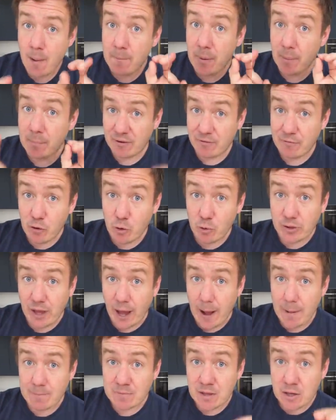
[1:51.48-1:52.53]
But before
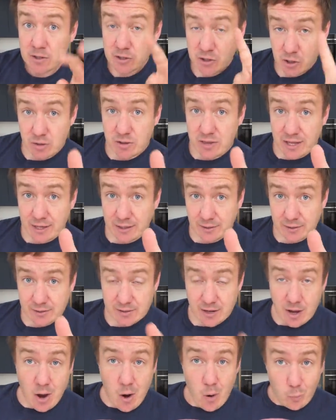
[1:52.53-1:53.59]
that, two
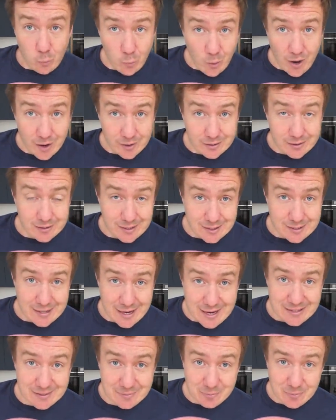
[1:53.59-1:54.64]
things. One, this
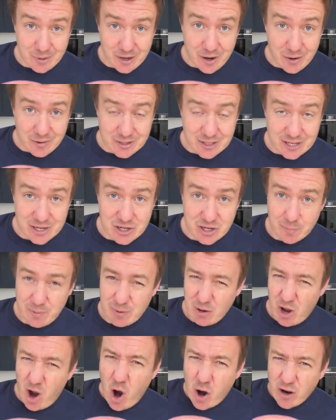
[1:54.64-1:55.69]
isn't my own t-shirt.
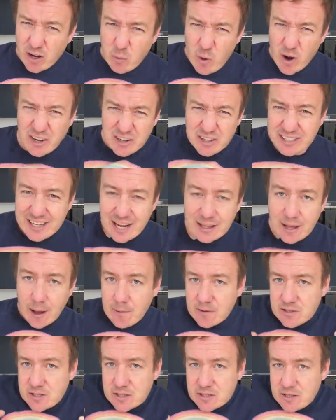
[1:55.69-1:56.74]
People are like, oh, where can I get
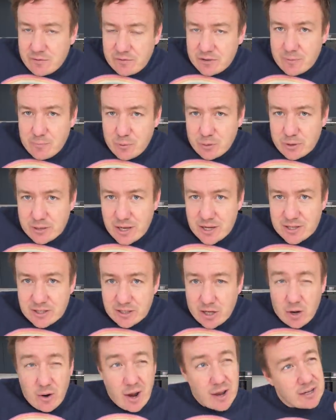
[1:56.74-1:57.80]
that? It's just something I bought years
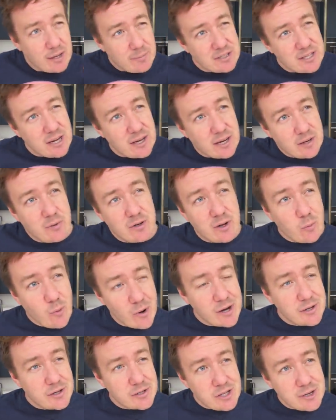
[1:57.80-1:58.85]
ago. And let me tell you, when I
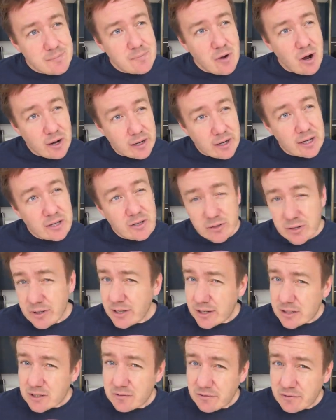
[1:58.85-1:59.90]
wear it in the supermarket, you do
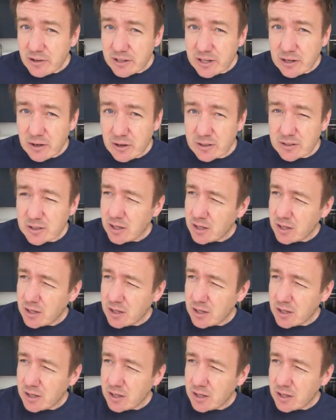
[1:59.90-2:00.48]
get some funny looks.